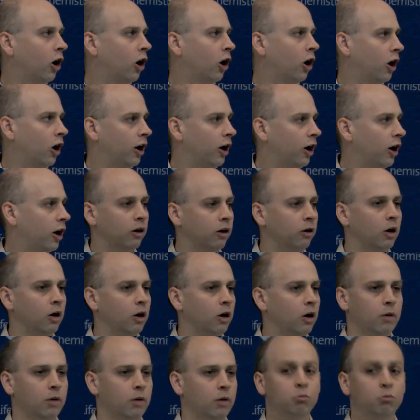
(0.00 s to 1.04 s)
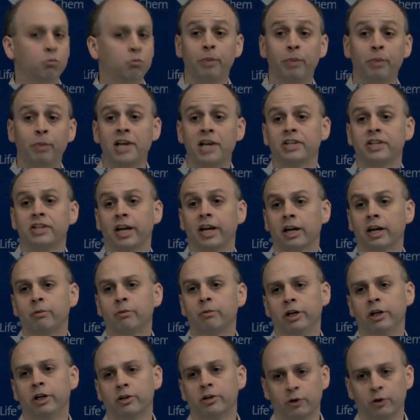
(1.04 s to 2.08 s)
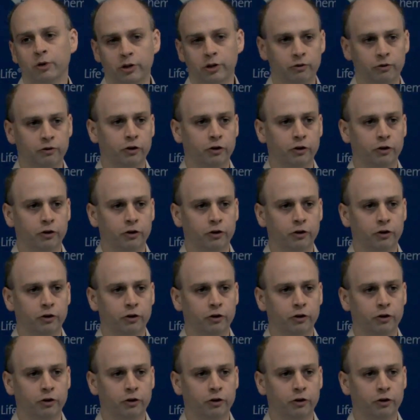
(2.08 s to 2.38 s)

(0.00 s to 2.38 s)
are more basic because we're